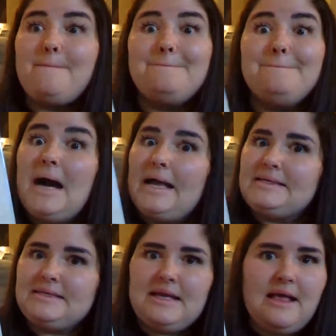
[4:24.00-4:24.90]

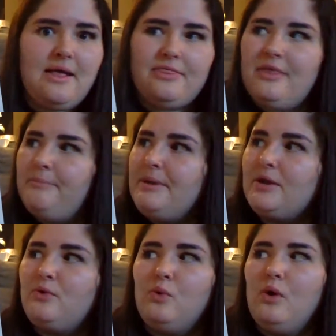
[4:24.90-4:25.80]
But the
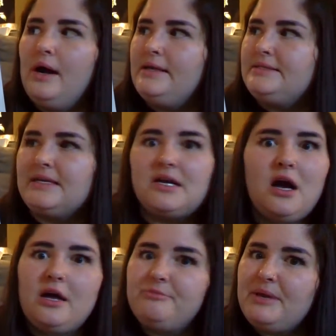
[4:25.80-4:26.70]
pig wasn't
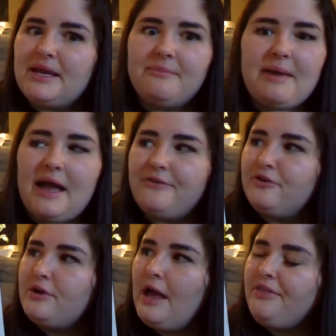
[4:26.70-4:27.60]
called big and bad
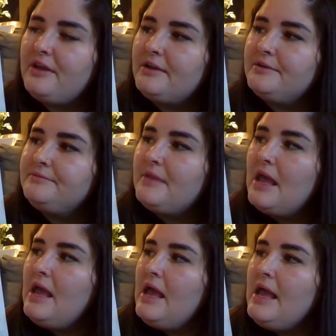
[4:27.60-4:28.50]
for nothing.
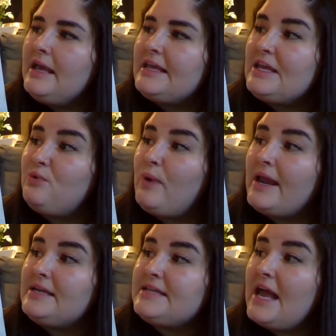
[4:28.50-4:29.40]
He
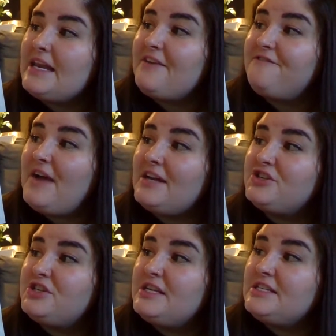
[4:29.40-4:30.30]
went and he
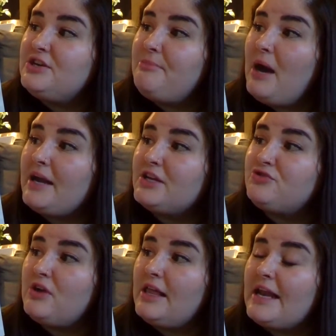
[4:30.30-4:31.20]
fetched his pneumatic
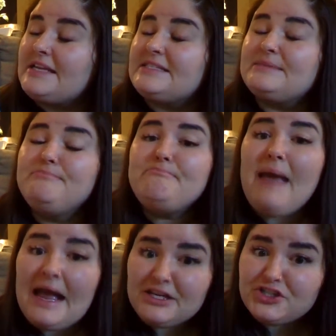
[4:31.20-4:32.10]
drill and he
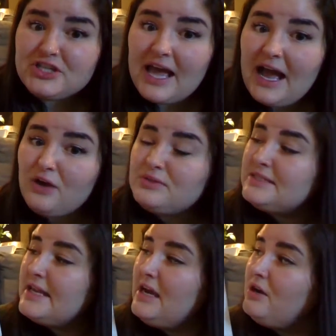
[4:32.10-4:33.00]
smashed the house
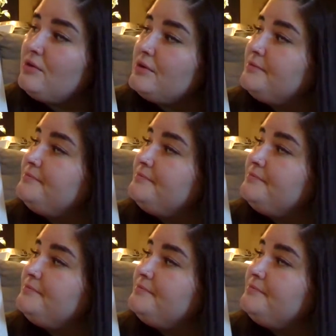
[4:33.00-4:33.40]
down.